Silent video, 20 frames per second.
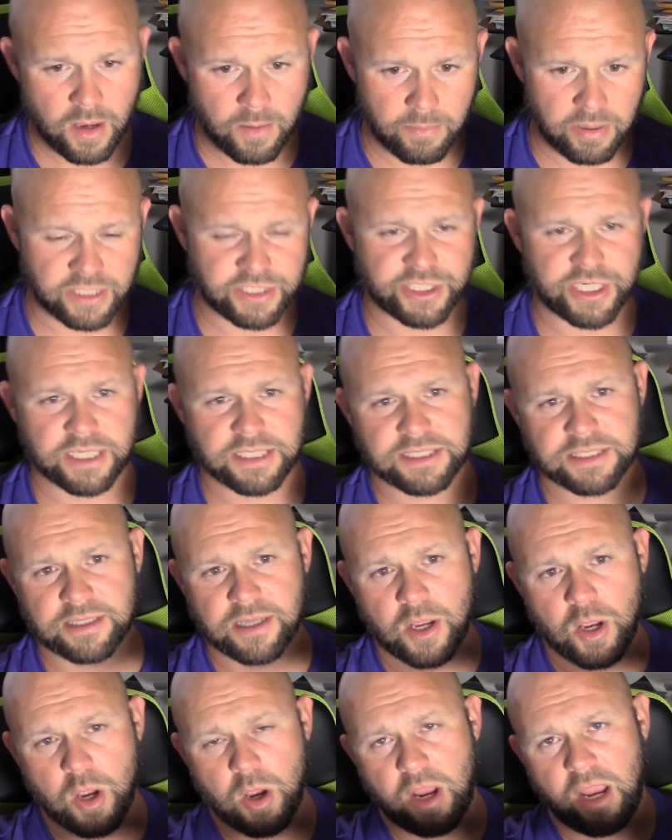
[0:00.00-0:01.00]
But just
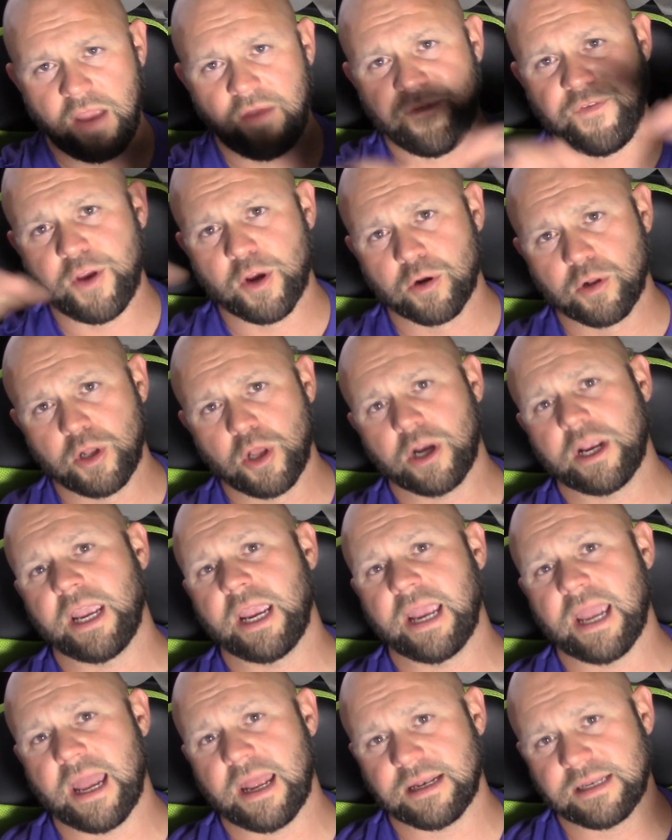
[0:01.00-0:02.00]
if you're
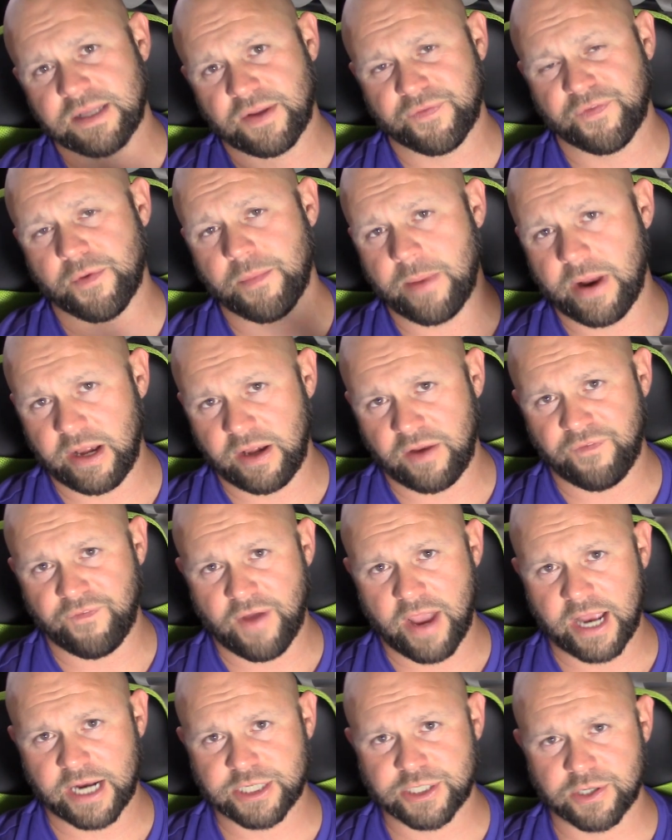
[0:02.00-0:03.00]
looking at different
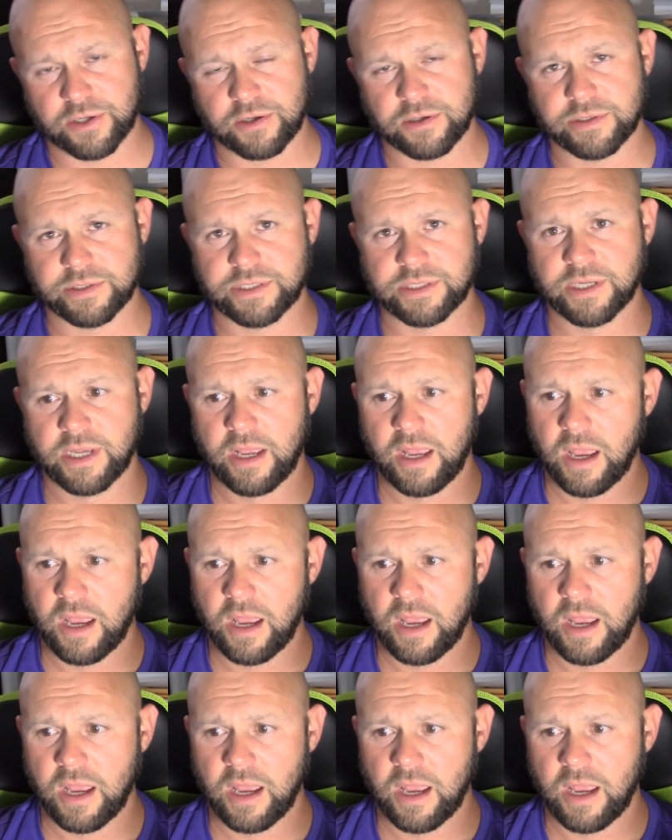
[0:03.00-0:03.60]
manufacturers,